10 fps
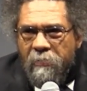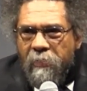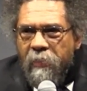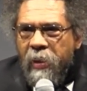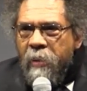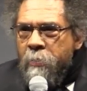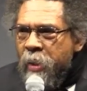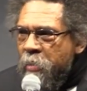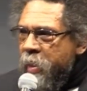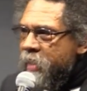In many
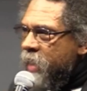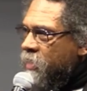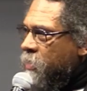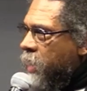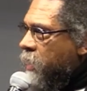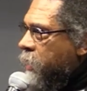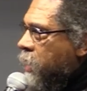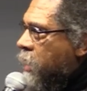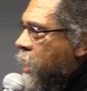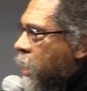ways, that's where we
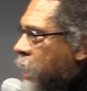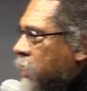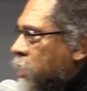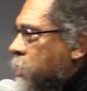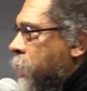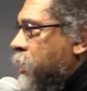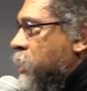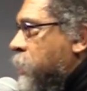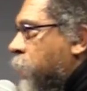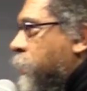are. I don't know about the
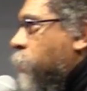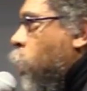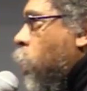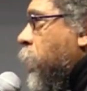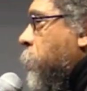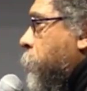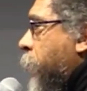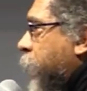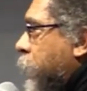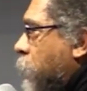University of Oregon, but
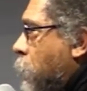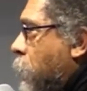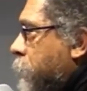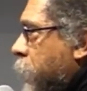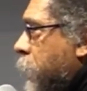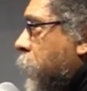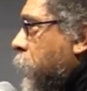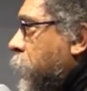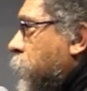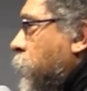back at Harvard,
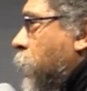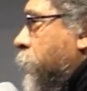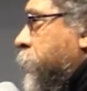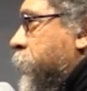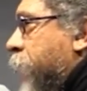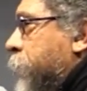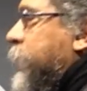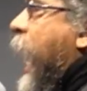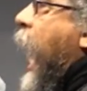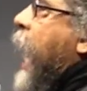oftentimes the
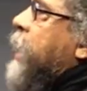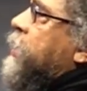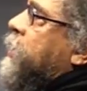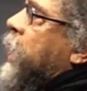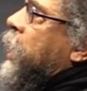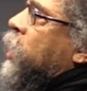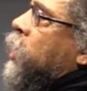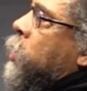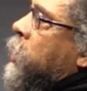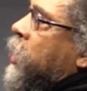highest thing a
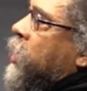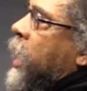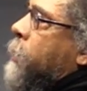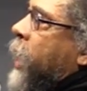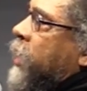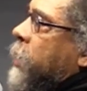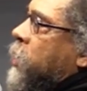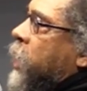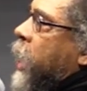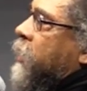student can say about
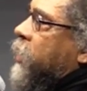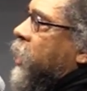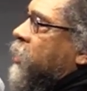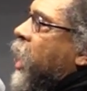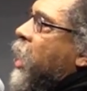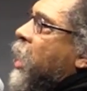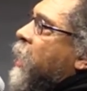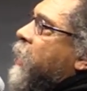themselves is they're